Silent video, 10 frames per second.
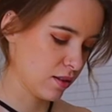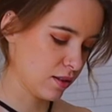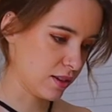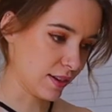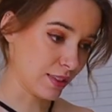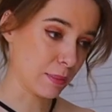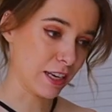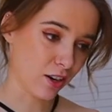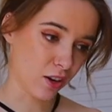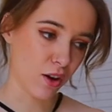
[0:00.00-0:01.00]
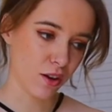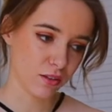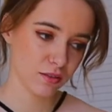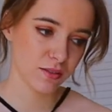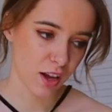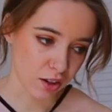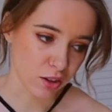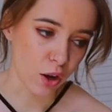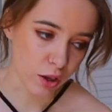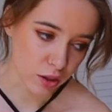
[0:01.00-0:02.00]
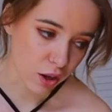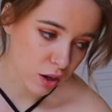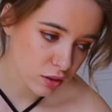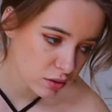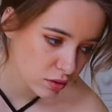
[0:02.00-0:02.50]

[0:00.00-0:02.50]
does mean a lot, a lot, a lot.